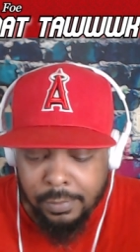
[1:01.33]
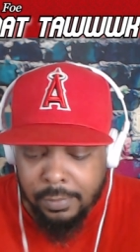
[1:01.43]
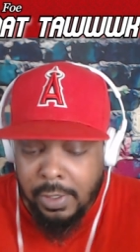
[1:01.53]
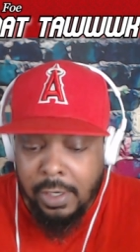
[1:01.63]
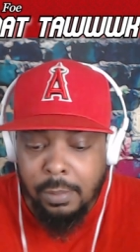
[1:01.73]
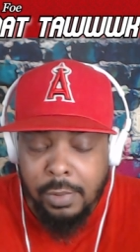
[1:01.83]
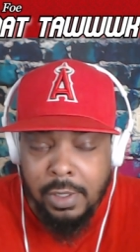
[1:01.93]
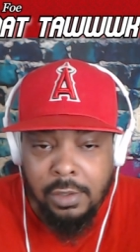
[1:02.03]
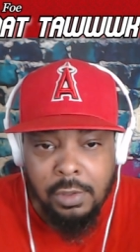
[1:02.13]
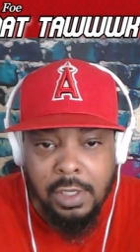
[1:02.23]
damn, bro,
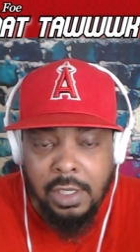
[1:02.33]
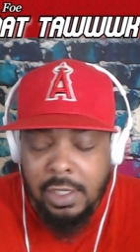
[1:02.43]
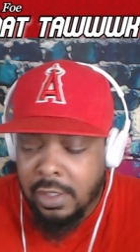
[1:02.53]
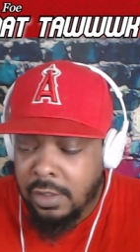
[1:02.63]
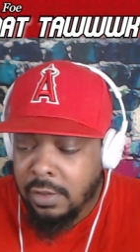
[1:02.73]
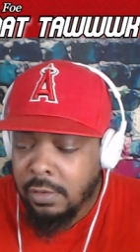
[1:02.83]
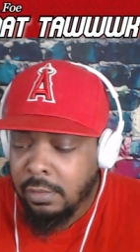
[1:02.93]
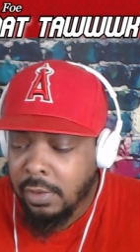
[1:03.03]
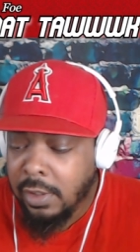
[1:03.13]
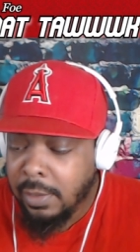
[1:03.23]
you did good too,
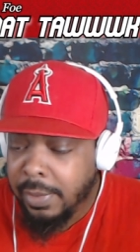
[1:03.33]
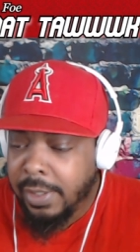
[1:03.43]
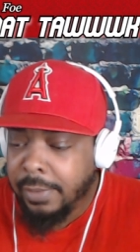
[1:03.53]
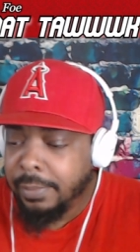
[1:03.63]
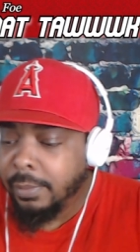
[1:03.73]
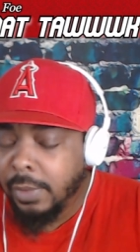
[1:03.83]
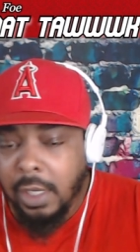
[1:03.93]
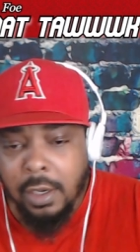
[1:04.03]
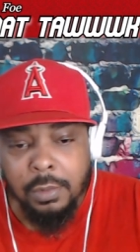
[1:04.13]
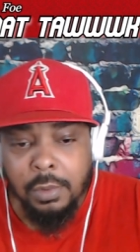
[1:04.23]
a little bit, but
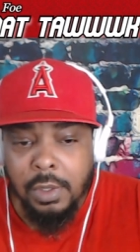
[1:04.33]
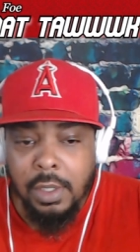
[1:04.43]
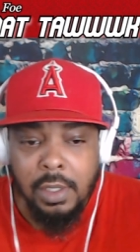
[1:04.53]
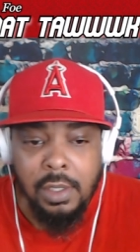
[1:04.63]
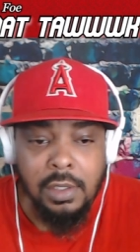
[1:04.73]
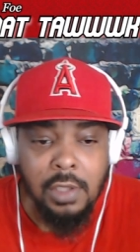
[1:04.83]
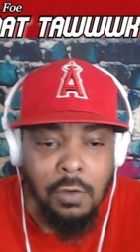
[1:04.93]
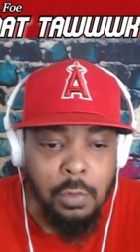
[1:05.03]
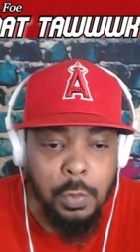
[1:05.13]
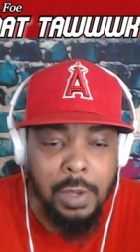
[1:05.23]
yo it's
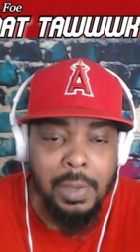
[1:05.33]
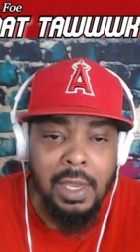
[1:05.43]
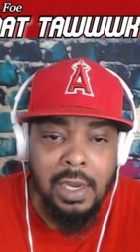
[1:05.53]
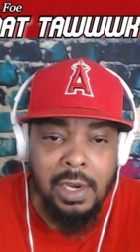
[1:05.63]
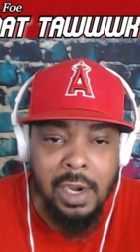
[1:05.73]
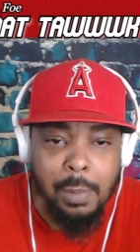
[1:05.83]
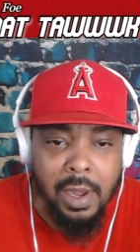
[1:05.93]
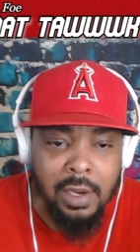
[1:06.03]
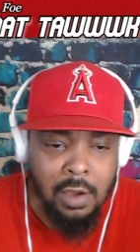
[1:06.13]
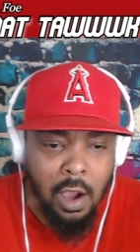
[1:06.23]
over with, man. And
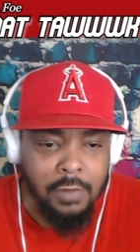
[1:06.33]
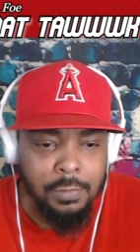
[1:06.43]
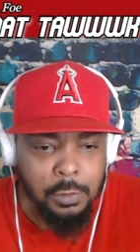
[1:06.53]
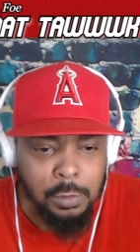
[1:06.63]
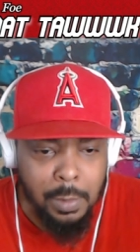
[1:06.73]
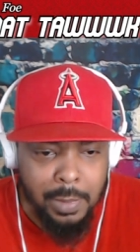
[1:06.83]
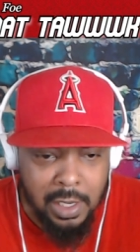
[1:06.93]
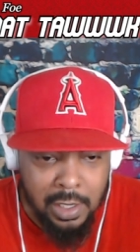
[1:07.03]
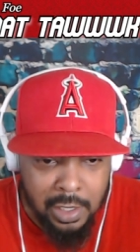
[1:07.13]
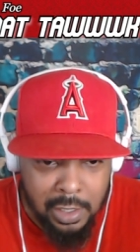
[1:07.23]
everybody calling for what's my
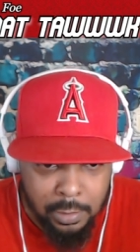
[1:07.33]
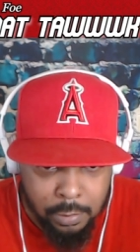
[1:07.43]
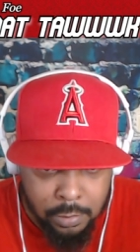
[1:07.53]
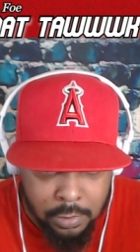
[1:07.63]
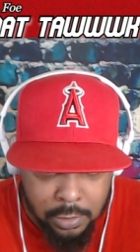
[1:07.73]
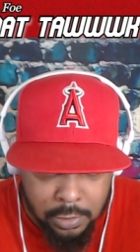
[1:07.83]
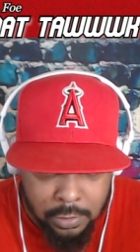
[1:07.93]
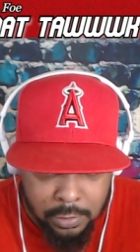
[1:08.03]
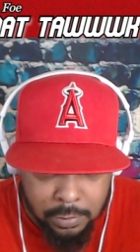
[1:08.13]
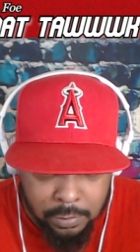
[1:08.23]
man name?
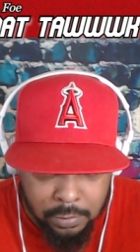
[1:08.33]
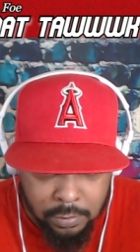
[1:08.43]
Um,